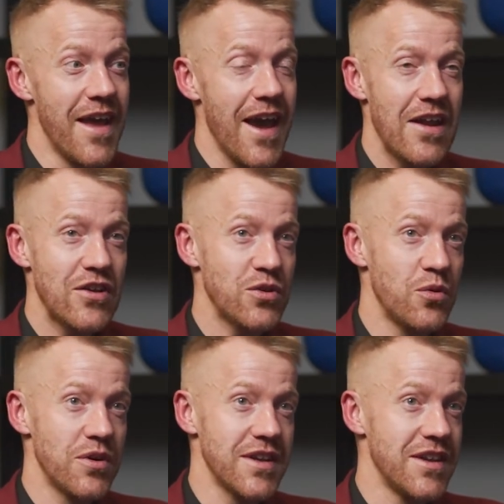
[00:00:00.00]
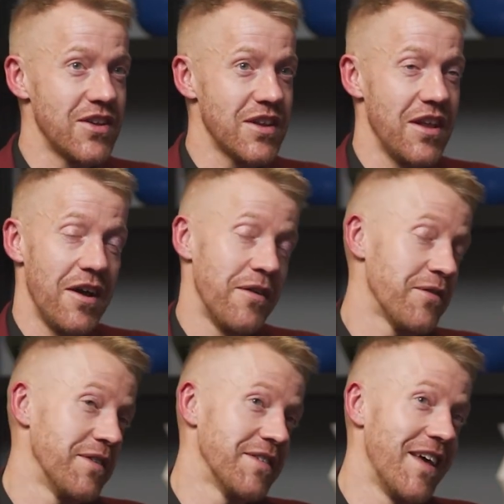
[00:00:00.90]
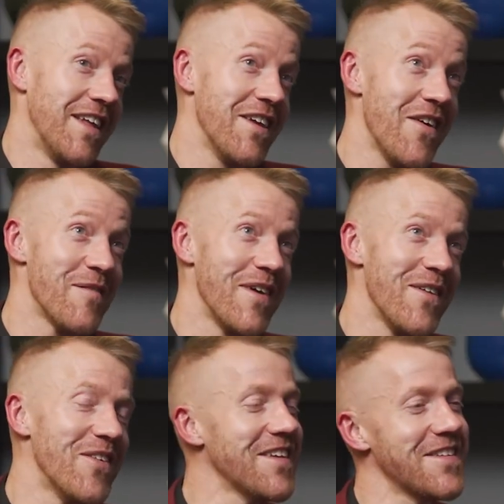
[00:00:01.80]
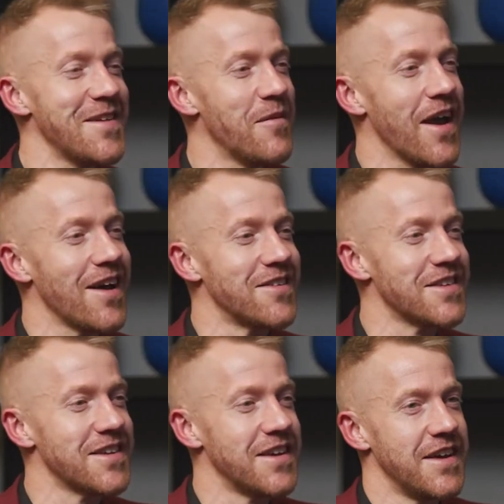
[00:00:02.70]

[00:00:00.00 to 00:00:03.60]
And I just walked in and just laughed and said, "You all right, mate, what are you doing in my house?"